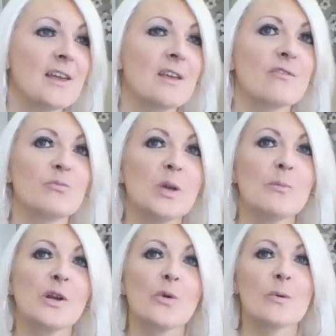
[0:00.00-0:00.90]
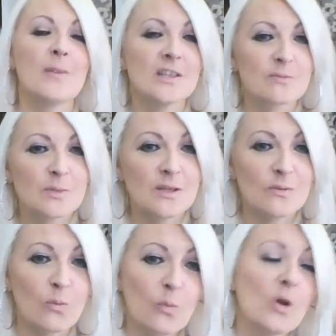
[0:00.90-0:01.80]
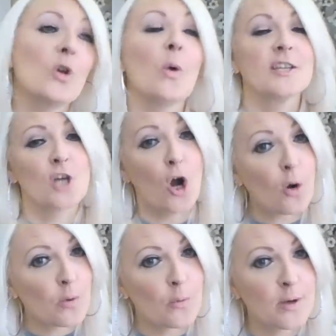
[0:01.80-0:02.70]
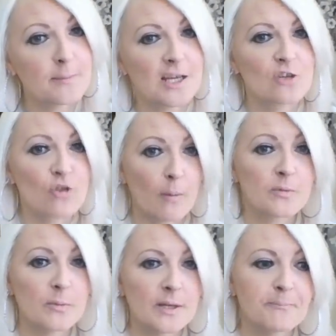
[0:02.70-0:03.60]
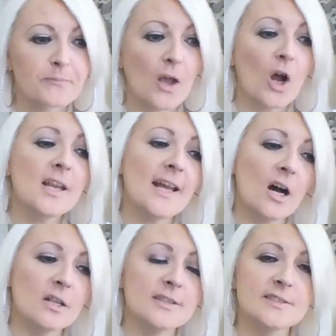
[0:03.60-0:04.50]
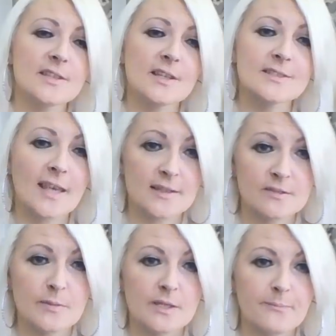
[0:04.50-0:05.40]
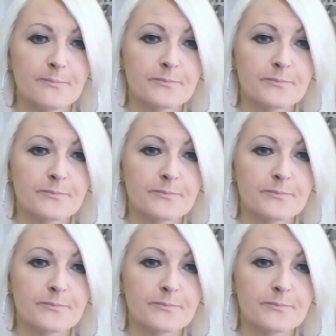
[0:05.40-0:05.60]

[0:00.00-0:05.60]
Even people who were meant to be, who I thought were with me, dropped me. I let all these things get to me.